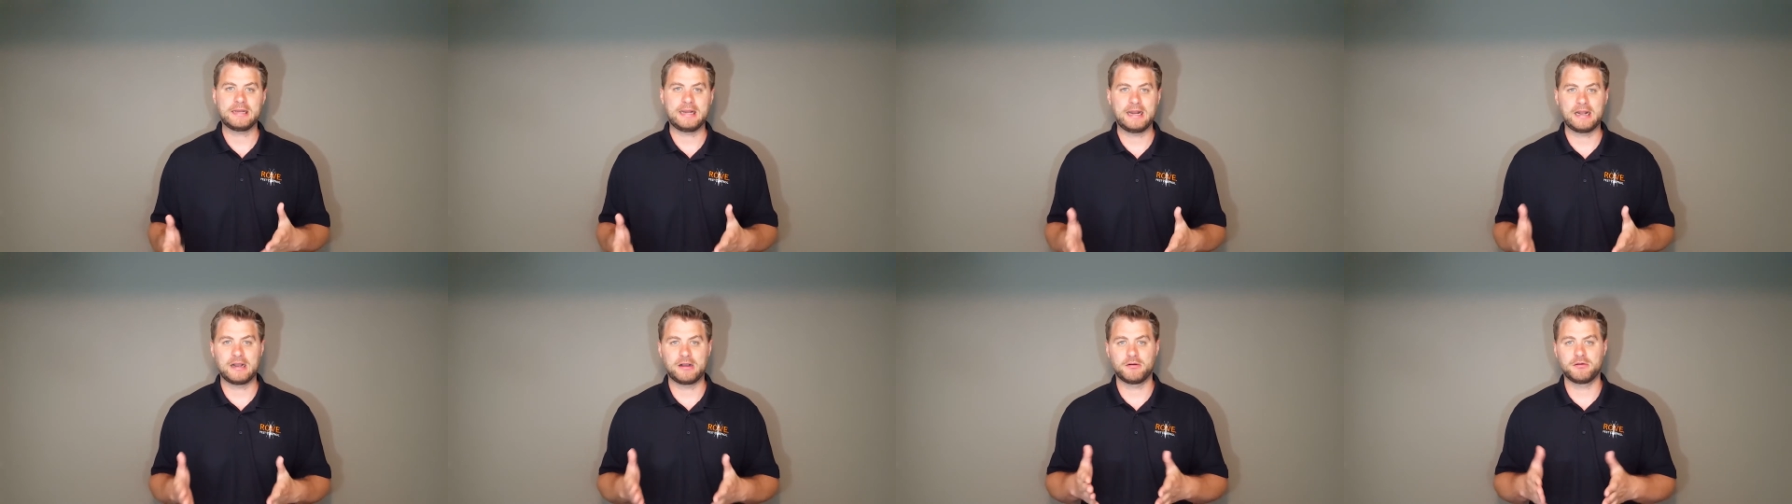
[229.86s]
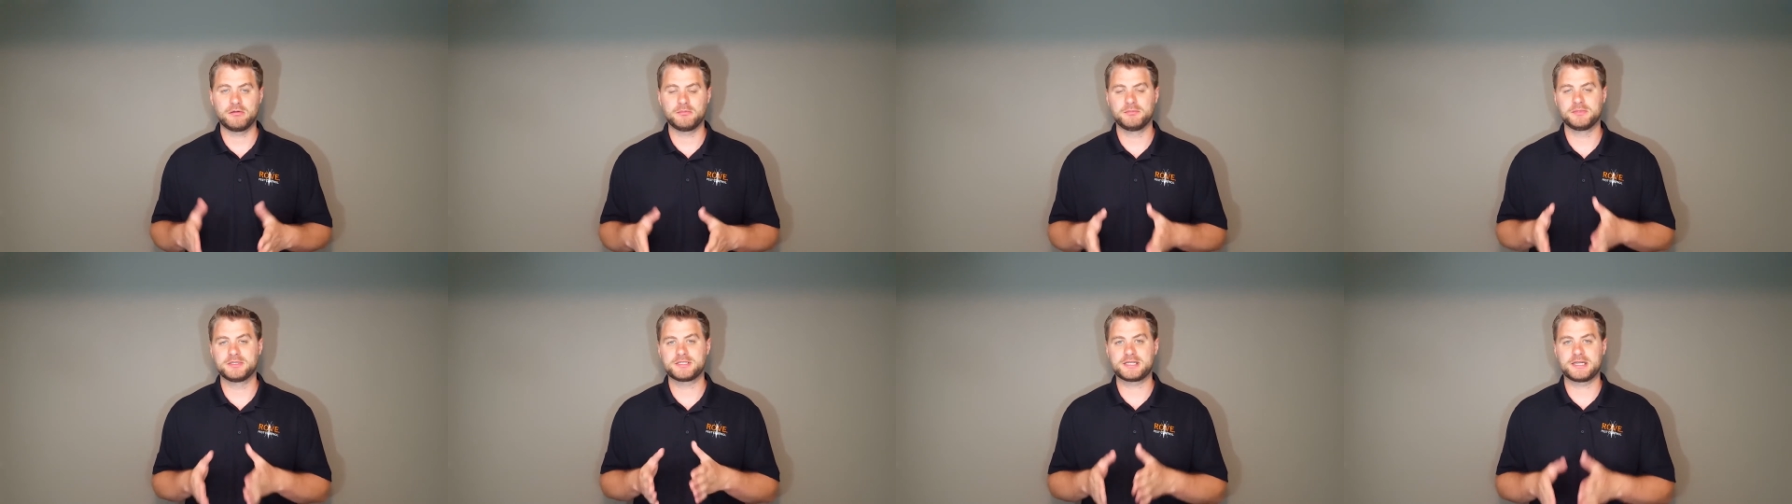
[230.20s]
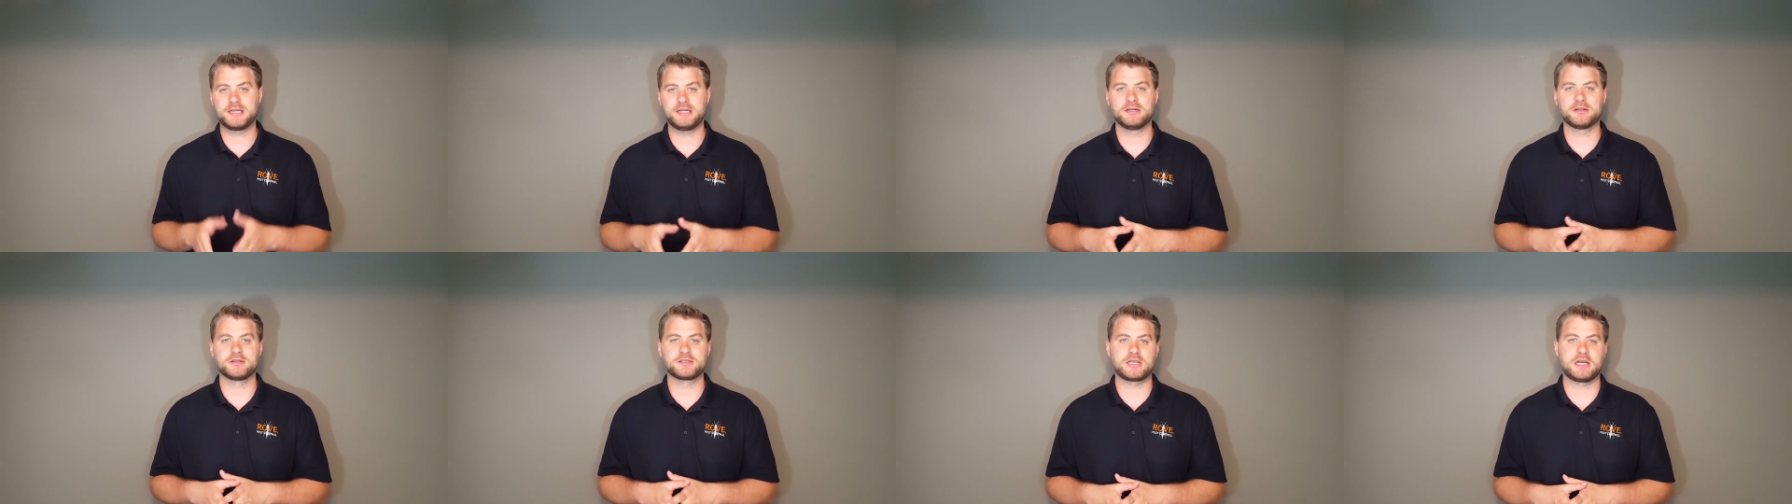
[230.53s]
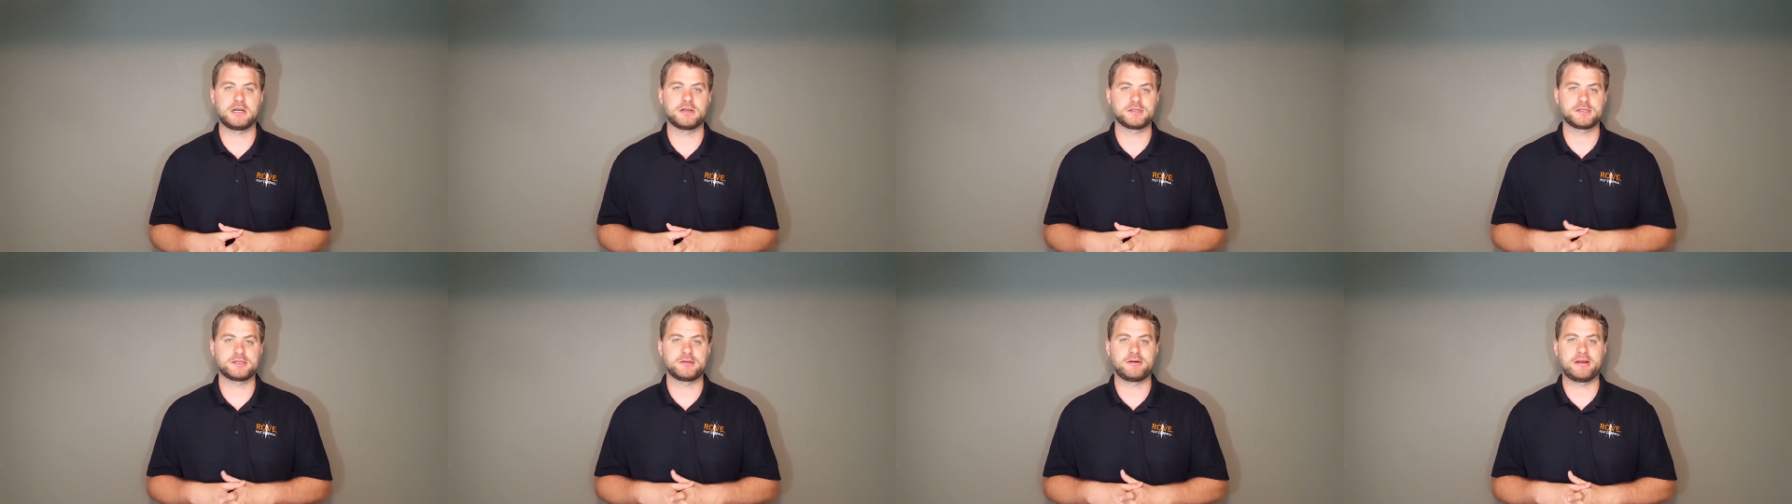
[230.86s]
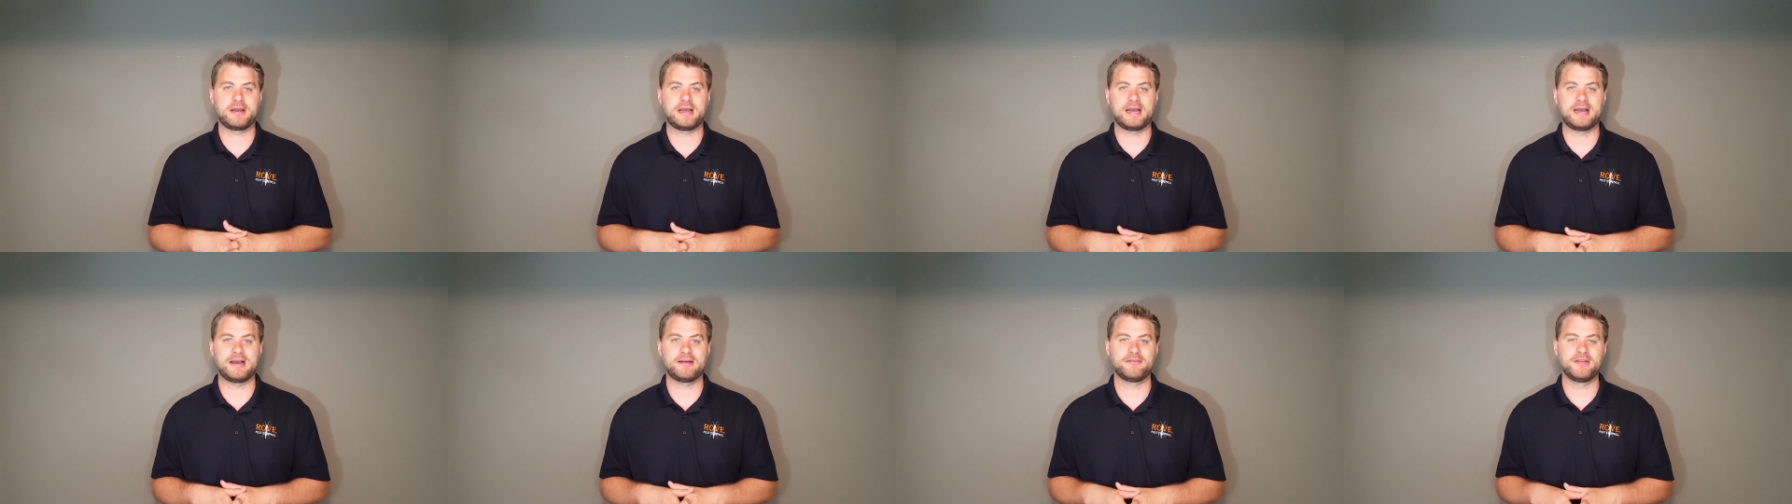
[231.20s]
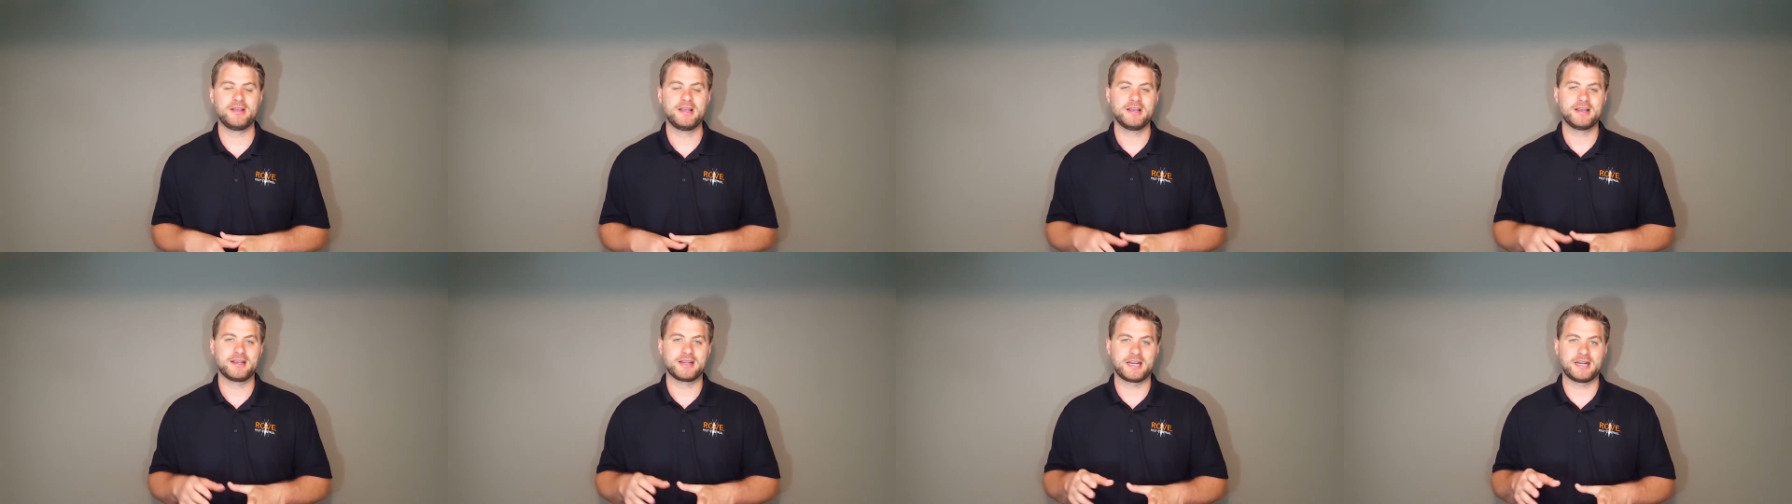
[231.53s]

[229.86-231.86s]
Now, mosquitoes also have